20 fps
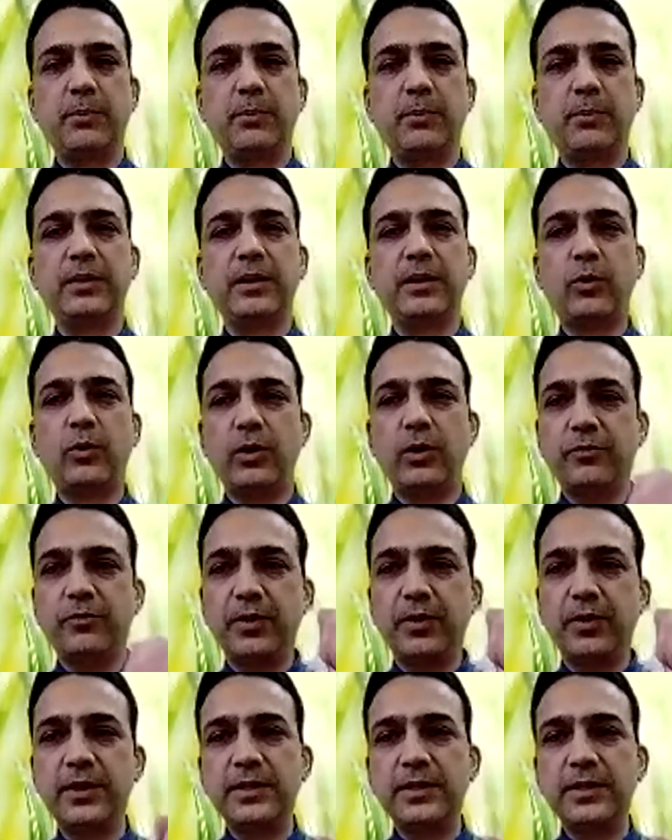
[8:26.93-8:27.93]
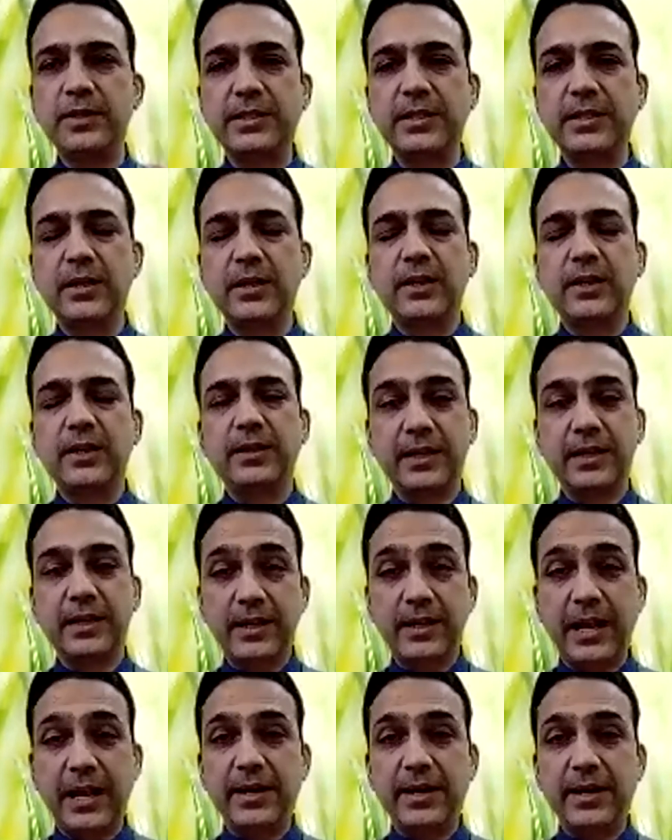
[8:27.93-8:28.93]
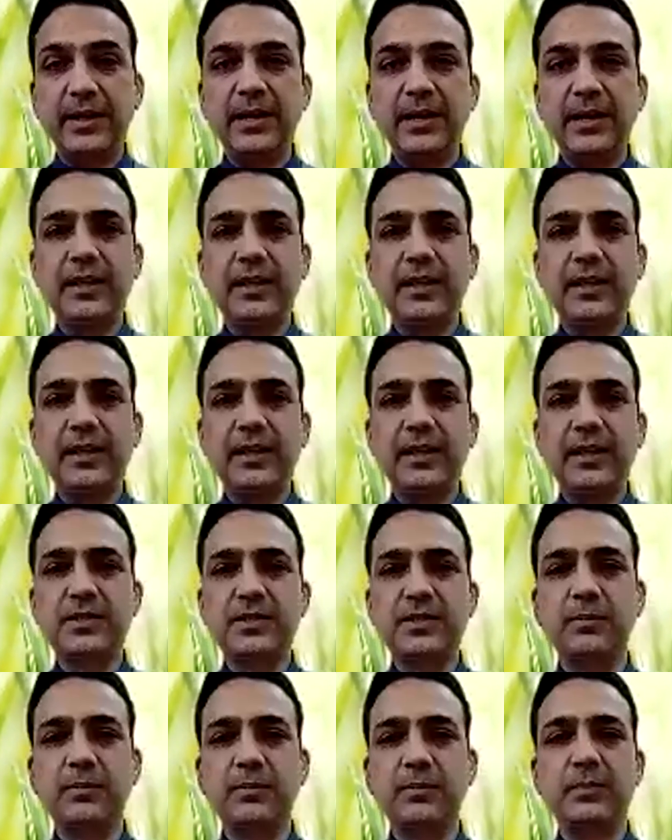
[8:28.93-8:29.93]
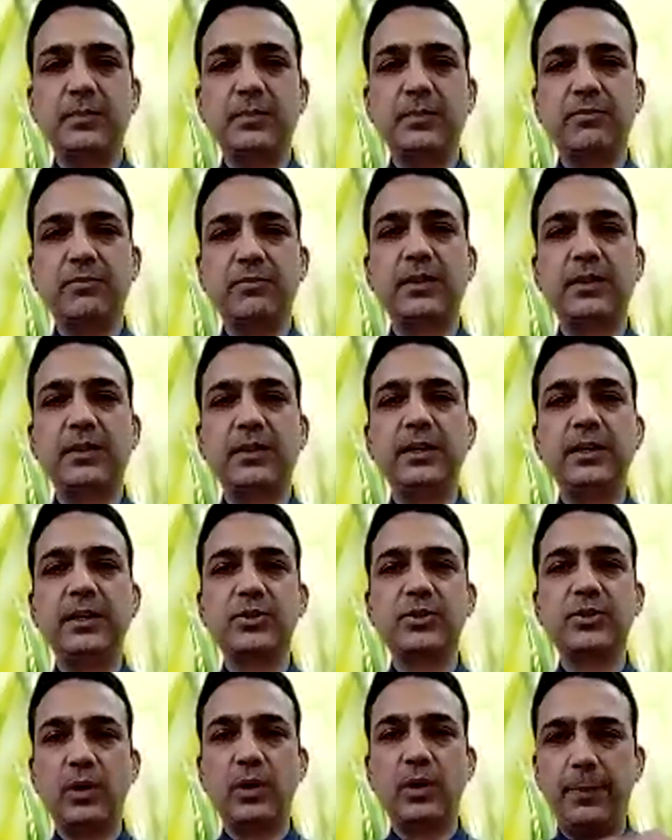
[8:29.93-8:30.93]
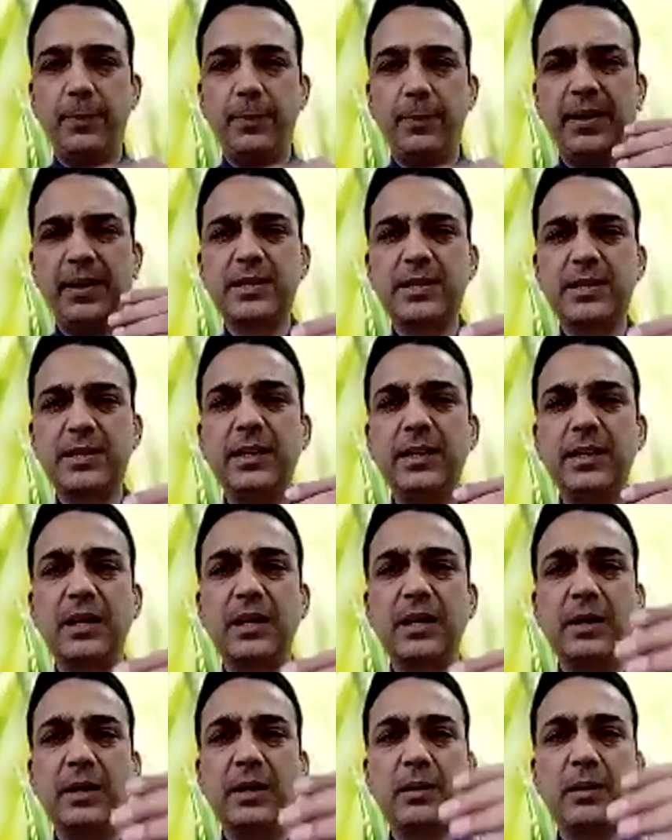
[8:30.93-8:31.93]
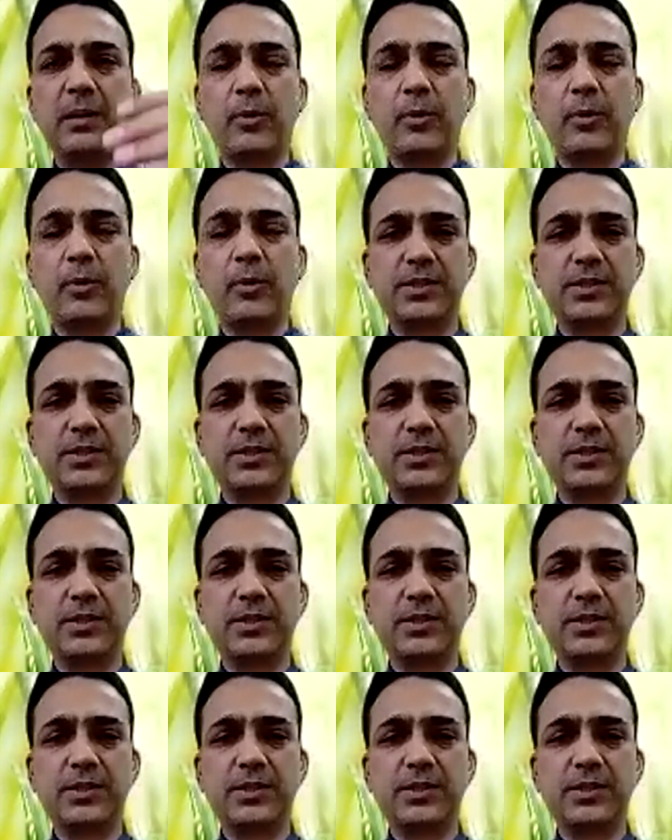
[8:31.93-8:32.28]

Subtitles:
Their confidence, their clarity, their wisdom, everything needs to happen. And it's an incremental process.